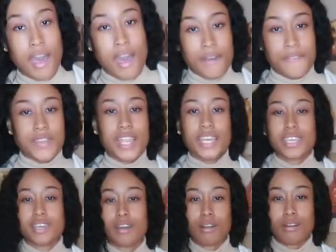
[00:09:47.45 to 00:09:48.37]
I feel like
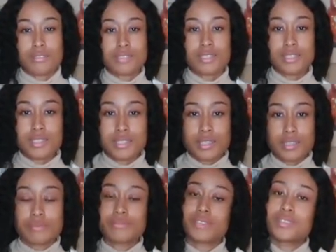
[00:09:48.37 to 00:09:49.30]
it goes. This is,
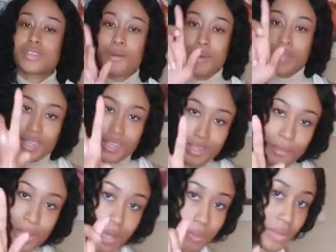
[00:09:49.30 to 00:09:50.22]
you know what, I'm
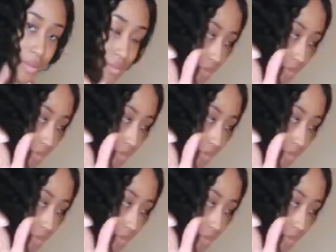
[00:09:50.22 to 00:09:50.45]
coming.